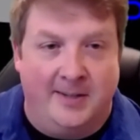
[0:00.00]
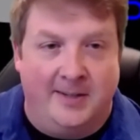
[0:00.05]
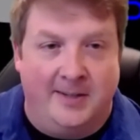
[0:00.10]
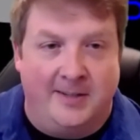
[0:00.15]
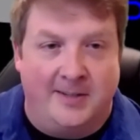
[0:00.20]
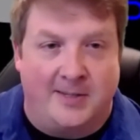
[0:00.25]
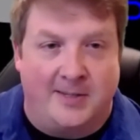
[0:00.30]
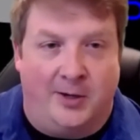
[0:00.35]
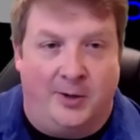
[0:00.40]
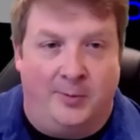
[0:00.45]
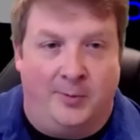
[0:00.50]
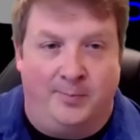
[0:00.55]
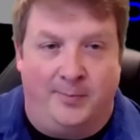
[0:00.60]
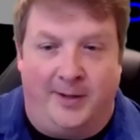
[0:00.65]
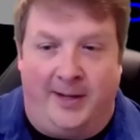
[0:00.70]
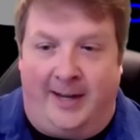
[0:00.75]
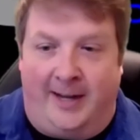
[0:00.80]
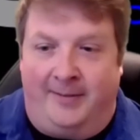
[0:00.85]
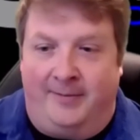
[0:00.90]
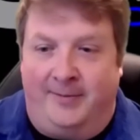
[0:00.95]
So
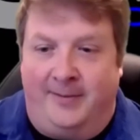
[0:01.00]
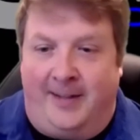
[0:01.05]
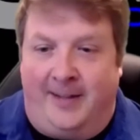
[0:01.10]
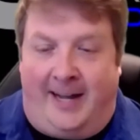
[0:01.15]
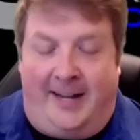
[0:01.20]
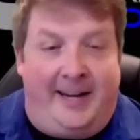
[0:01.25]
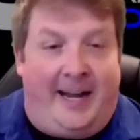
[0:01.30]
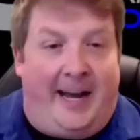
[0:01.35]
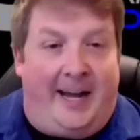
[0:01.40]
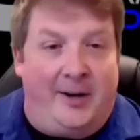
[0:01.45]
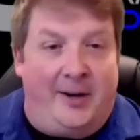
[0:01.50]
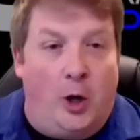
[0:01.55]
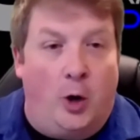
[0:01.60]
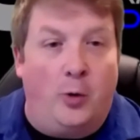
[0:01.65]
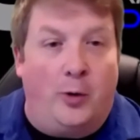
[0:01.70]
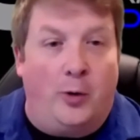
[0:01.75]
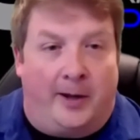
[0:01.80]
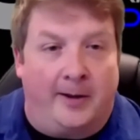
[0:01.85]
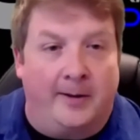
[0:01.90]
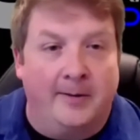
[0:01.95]
yeah, not
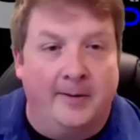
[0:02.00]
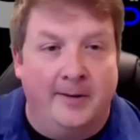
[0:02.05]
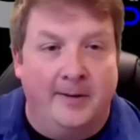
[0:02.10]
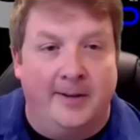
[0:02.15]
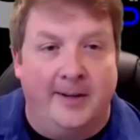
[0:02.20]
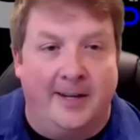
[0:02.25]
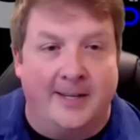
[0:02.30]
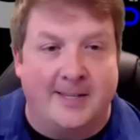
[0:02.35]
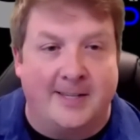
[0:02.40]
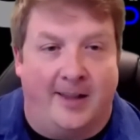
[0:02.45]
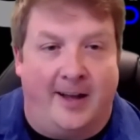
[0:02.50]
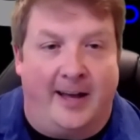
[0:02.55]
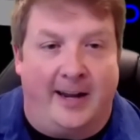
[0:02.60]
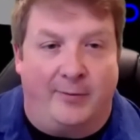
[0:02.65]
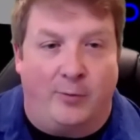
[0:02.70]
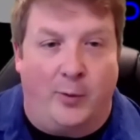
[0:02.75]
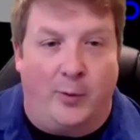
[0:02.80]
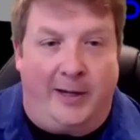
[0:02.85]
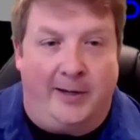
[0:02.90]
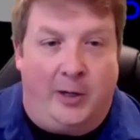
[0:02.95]
knowing is a lot of,
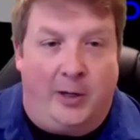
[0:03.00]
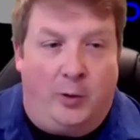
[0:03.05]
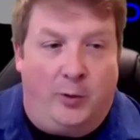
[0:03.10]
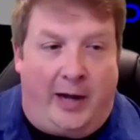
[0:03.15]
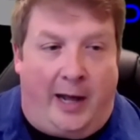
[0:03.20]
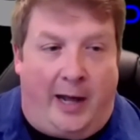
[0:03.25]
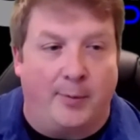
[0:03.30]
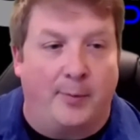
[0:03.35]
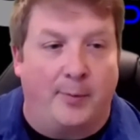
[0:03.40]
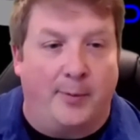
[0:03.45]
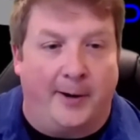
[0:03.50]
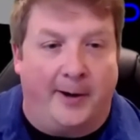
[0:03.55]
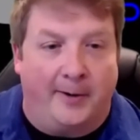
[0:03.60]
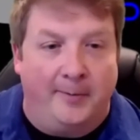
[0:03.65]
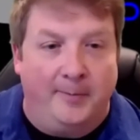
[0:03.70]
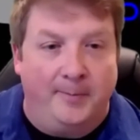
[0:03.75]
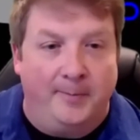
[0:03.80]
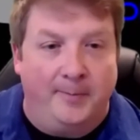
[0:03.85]
we didn't know we're not prepared.